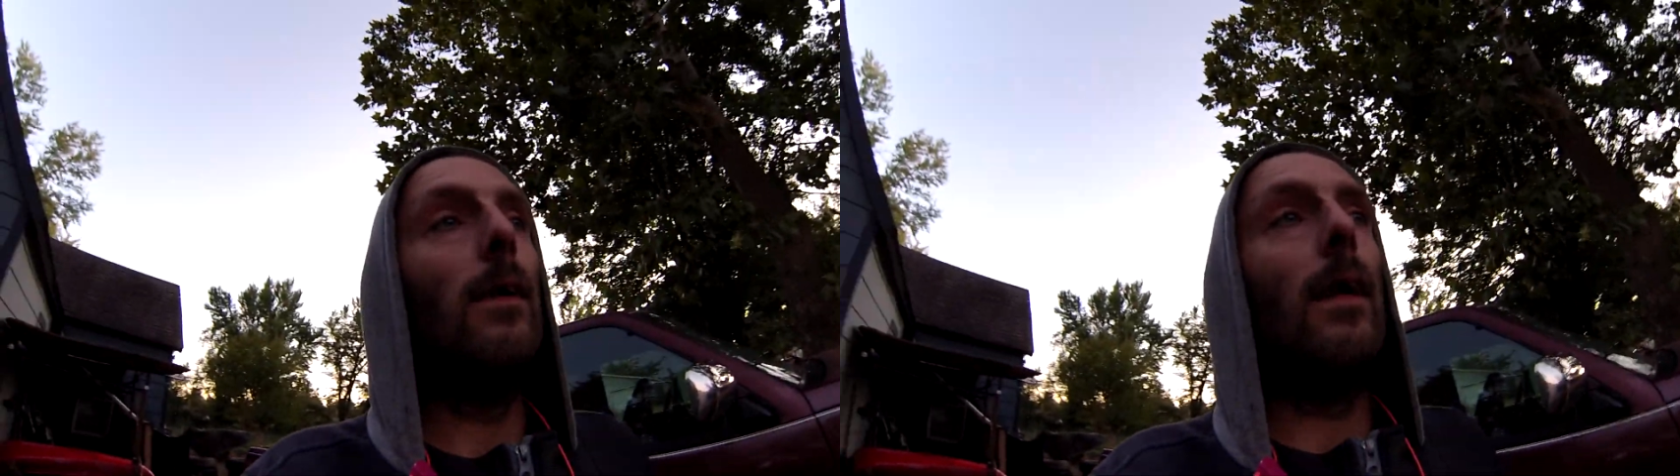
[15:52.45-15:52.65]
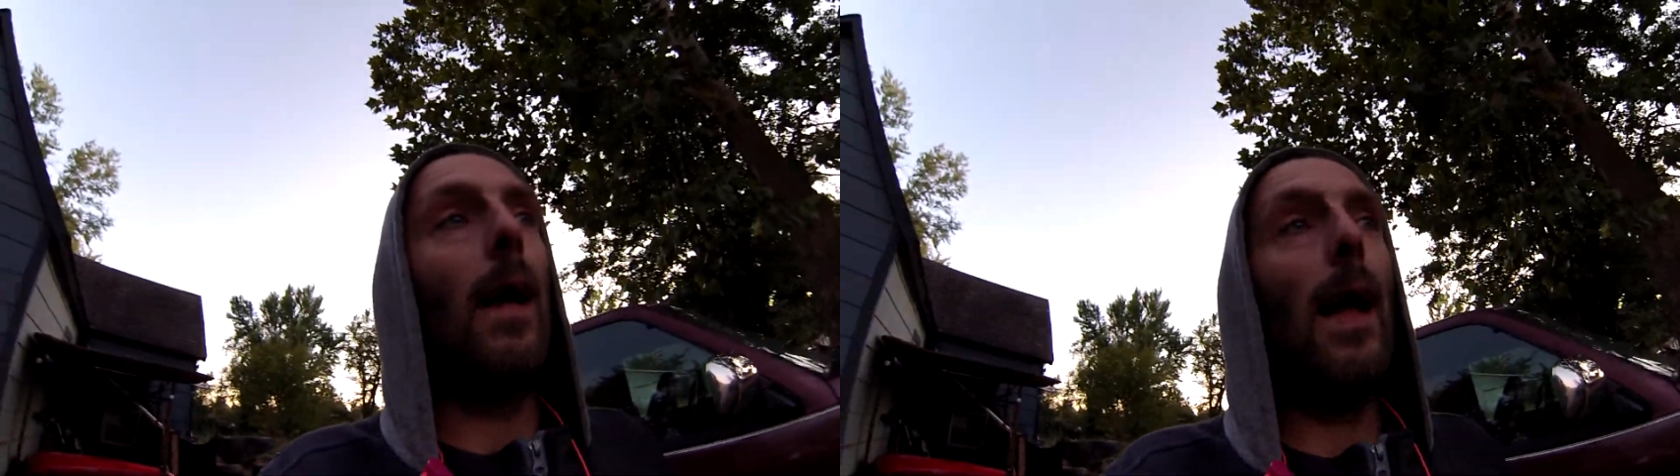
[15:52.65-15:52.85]

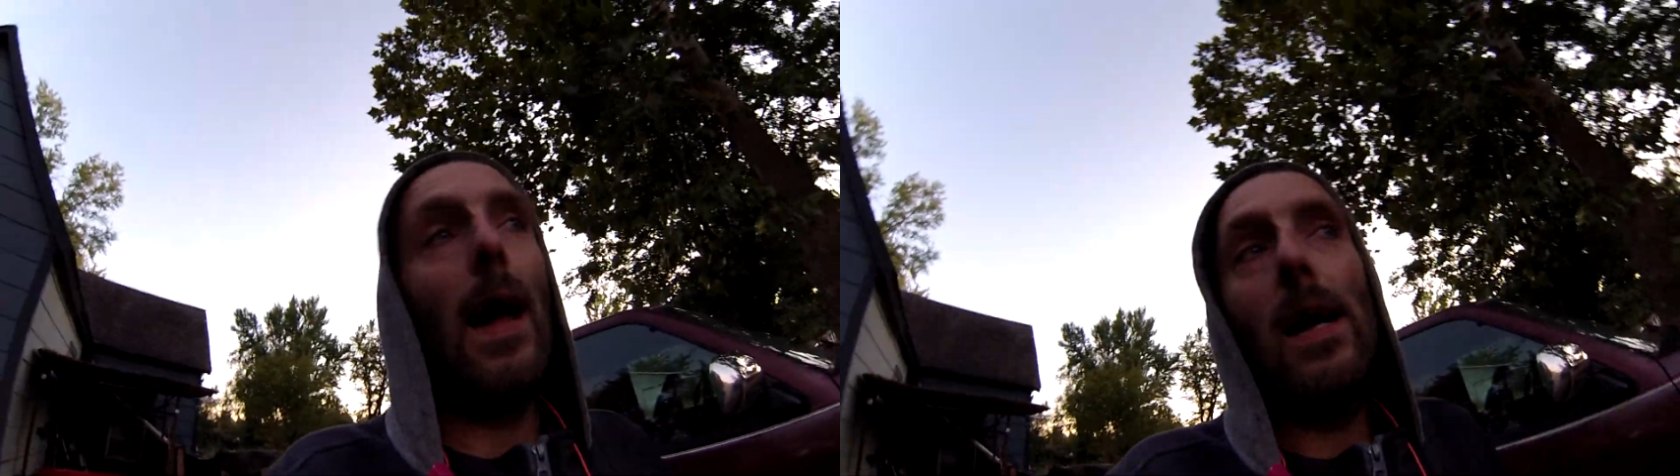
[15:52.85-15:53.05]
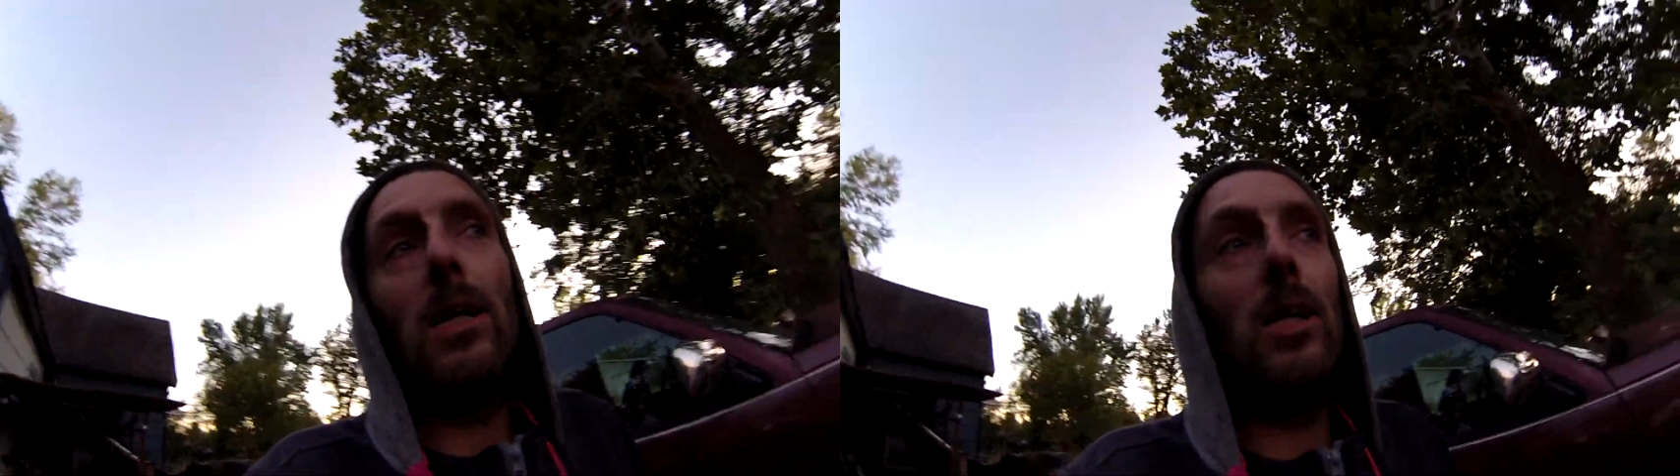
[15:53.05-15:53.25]
That
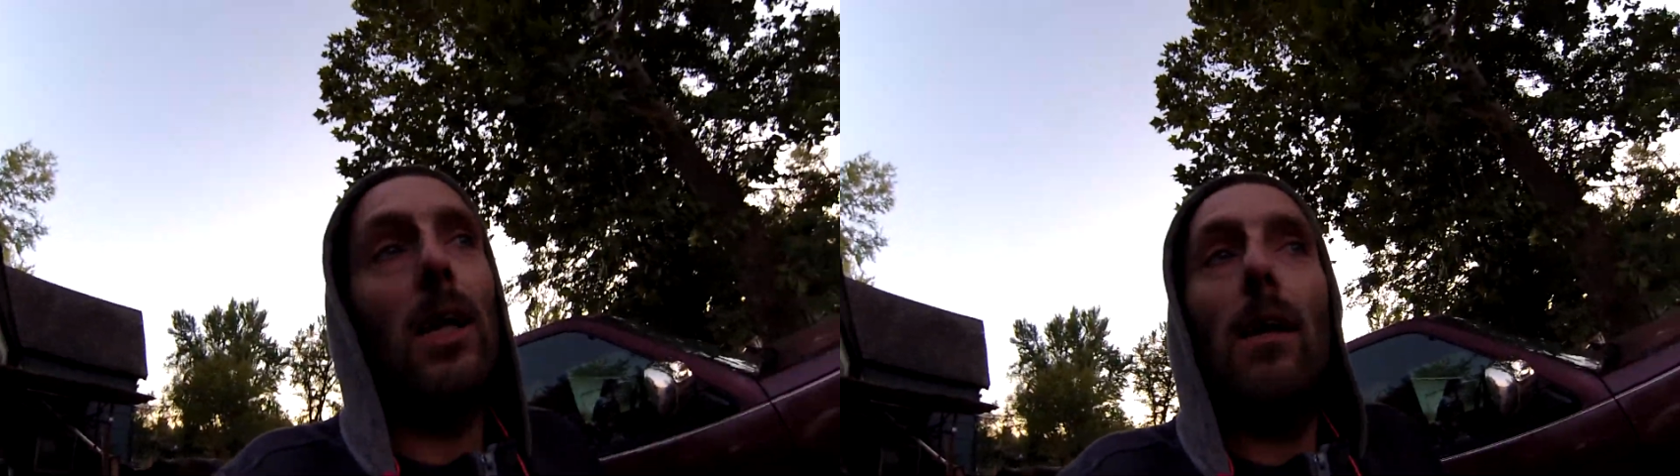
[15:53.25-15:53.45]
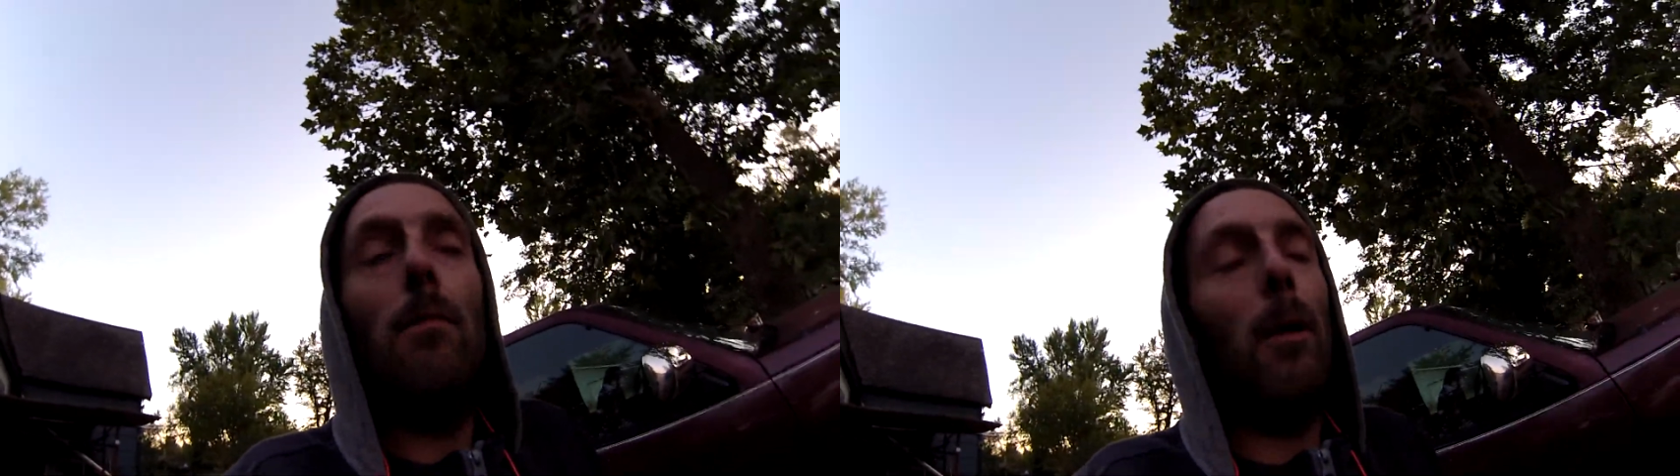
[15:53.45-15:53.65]
hatch
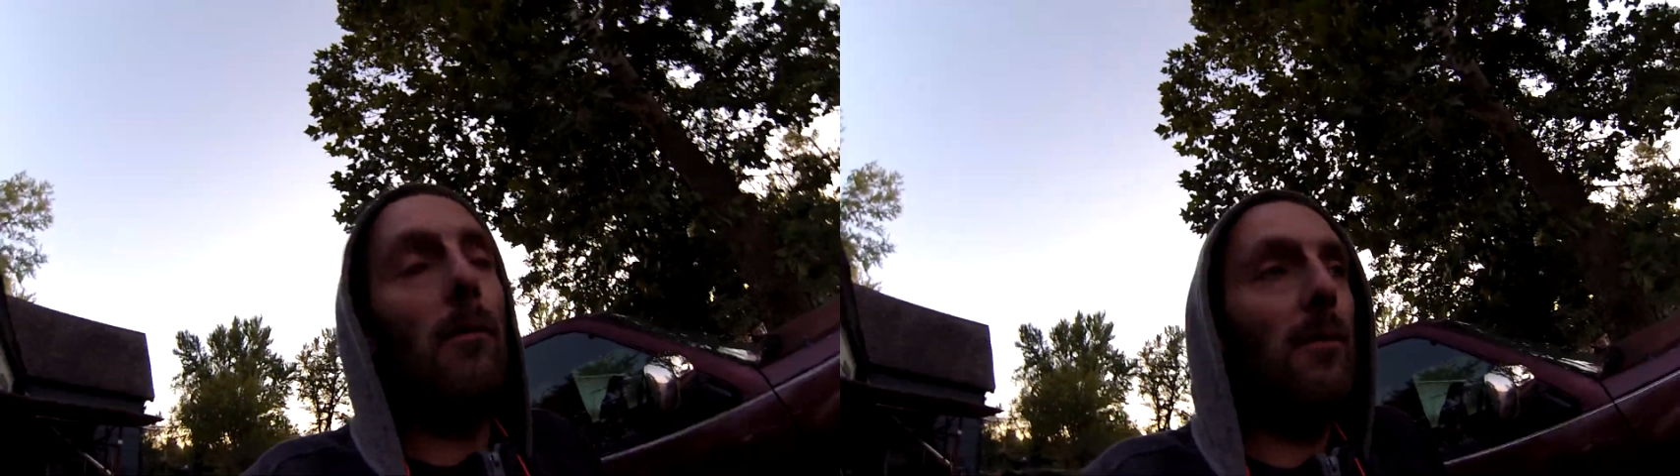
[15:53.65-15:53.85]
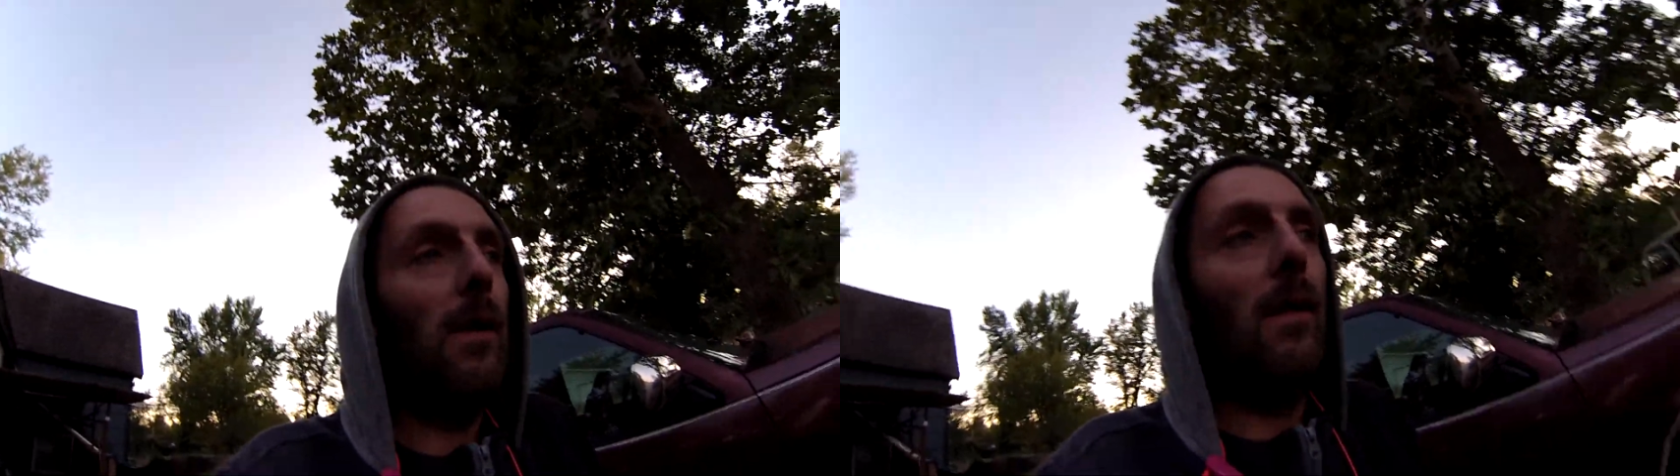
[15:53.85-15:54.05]
is
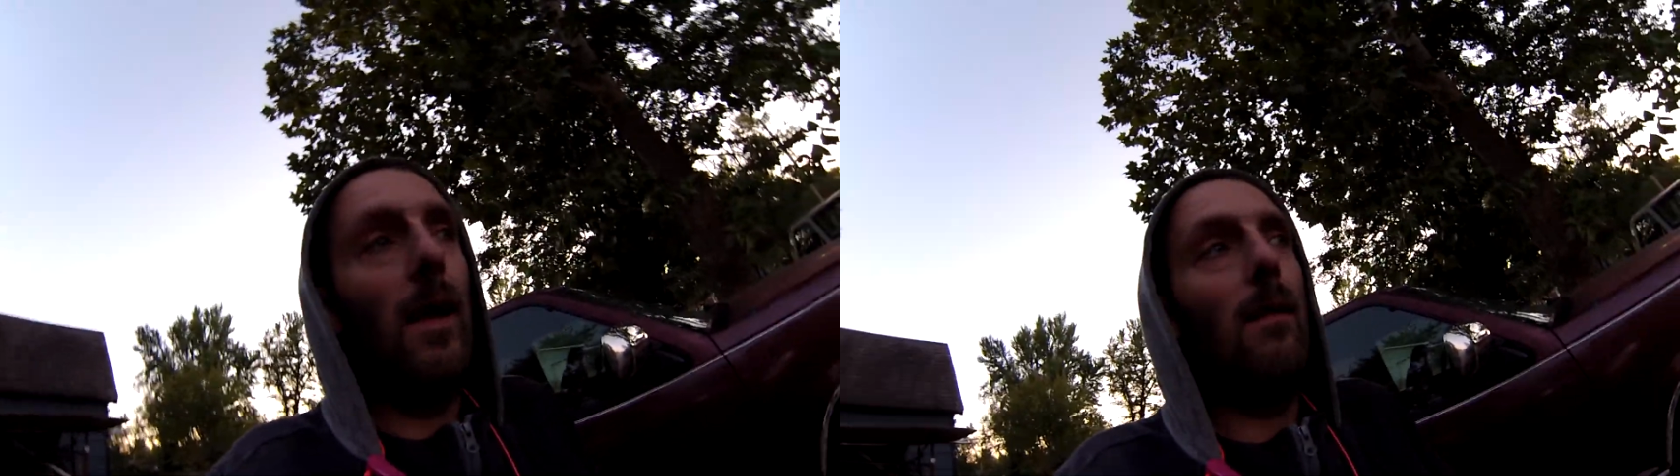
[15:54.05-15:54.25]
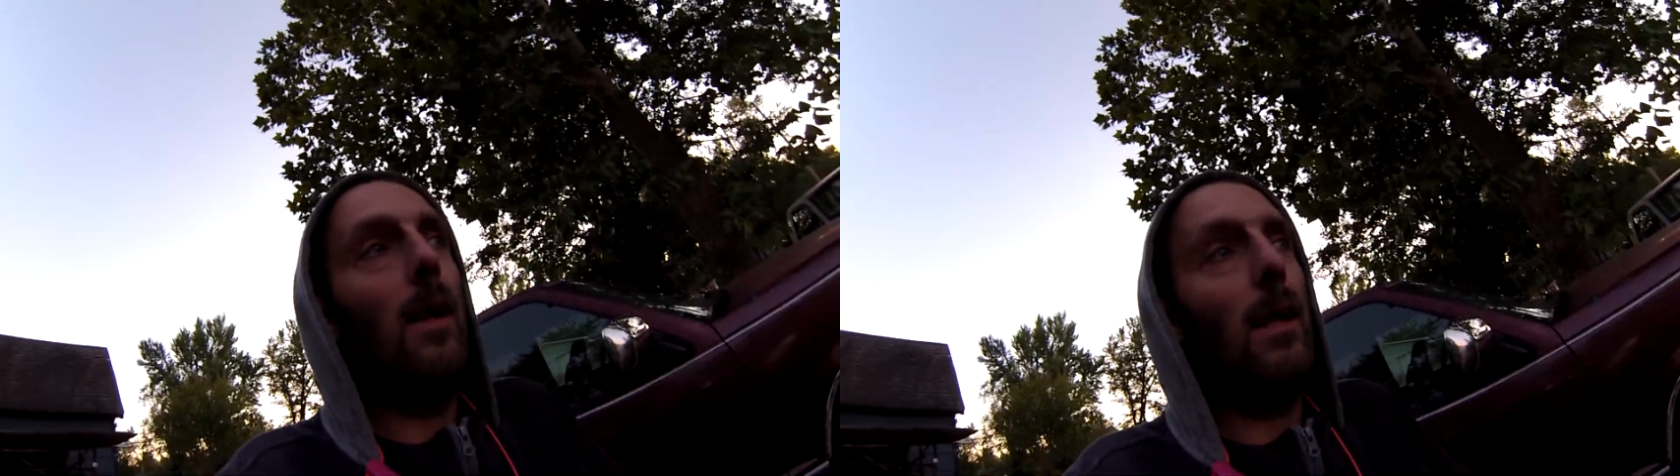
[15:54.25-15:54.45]
perfect.
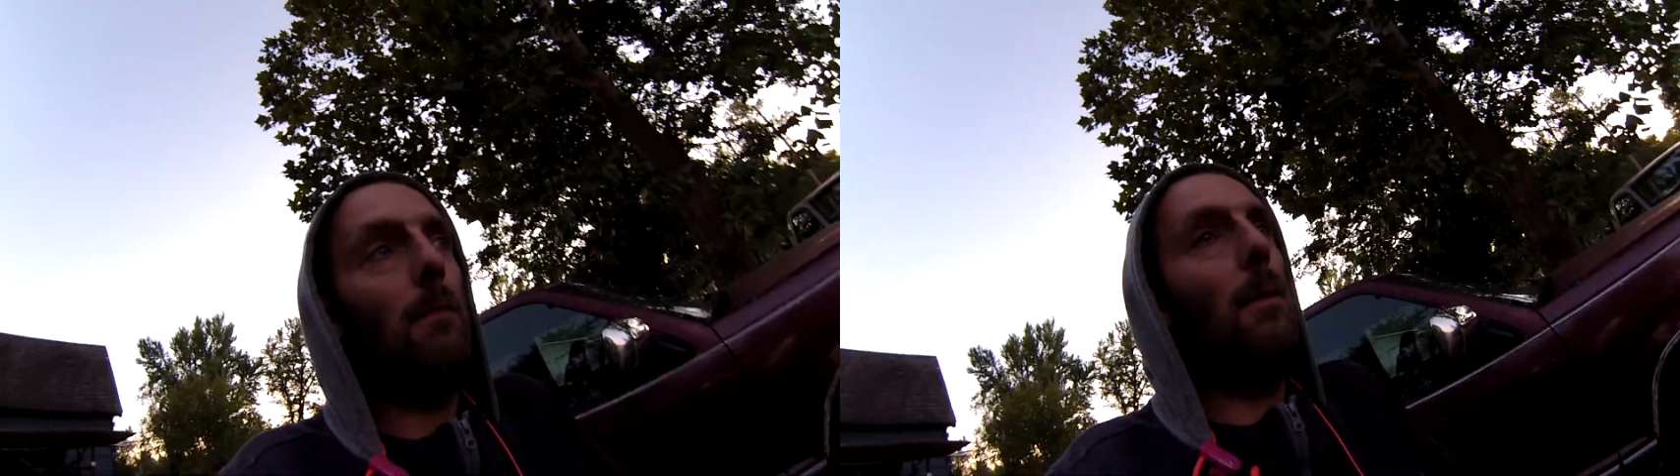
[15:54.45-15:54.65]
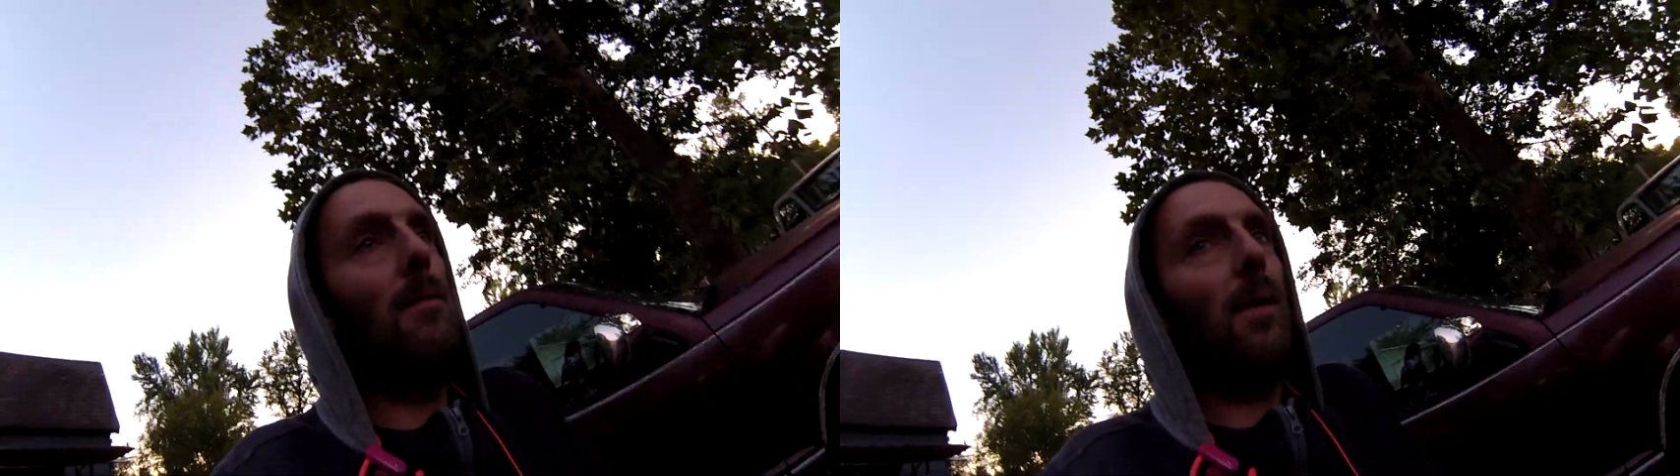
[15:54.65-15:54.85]
It's got the
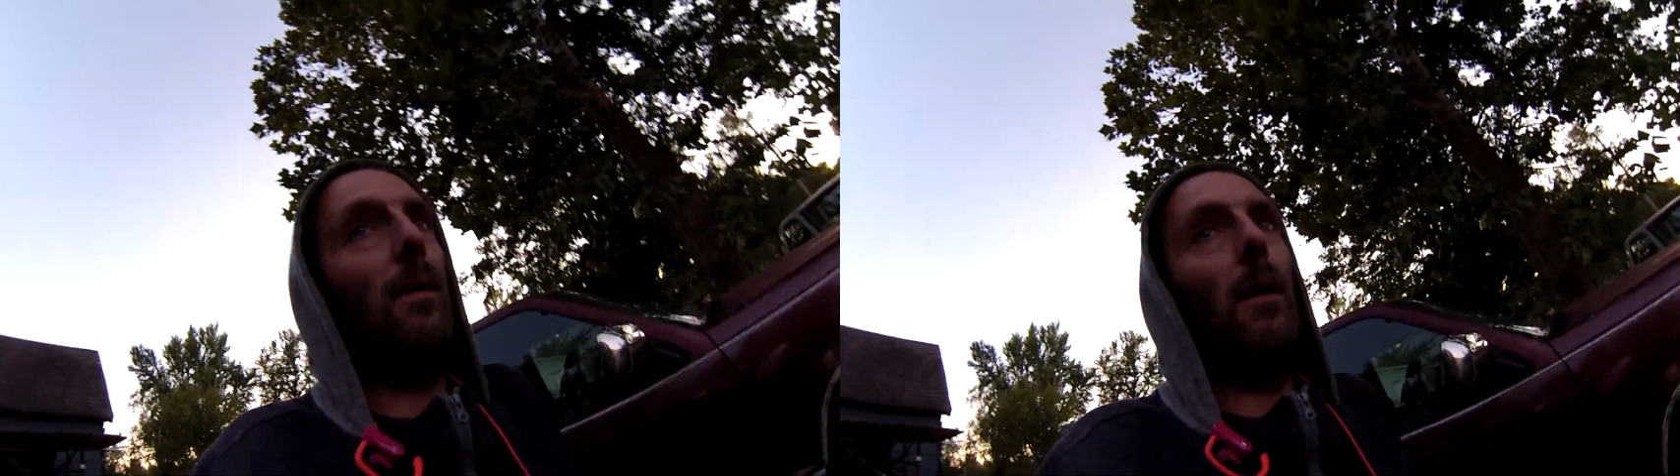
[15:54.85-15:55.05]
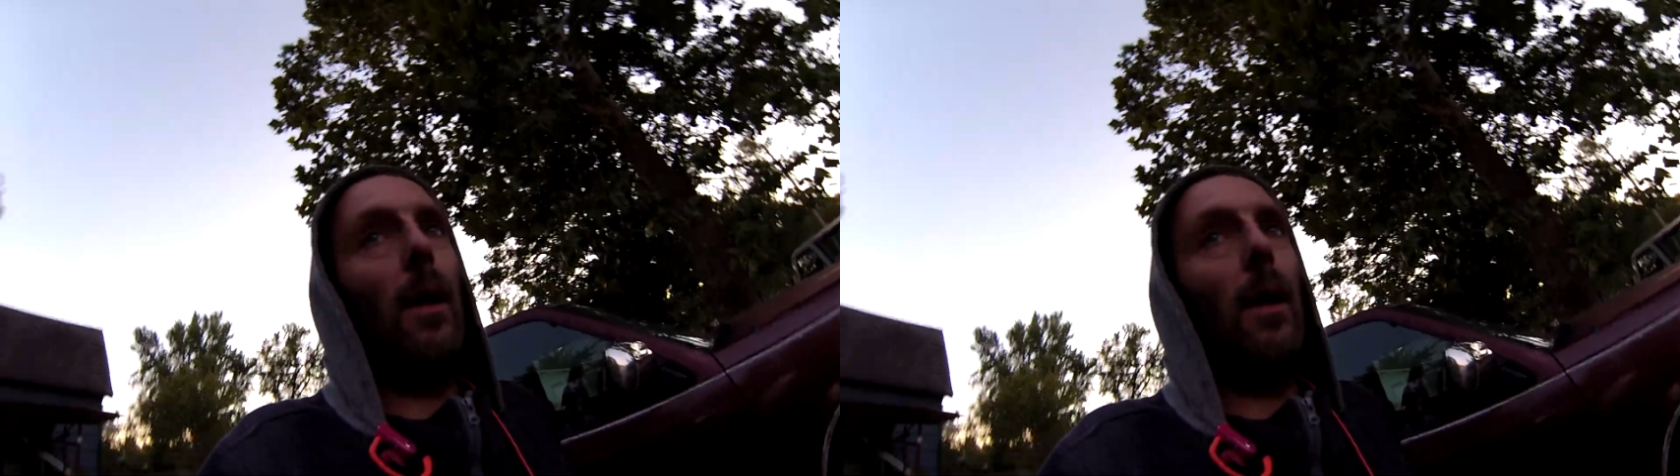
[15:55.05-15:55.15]
perfect little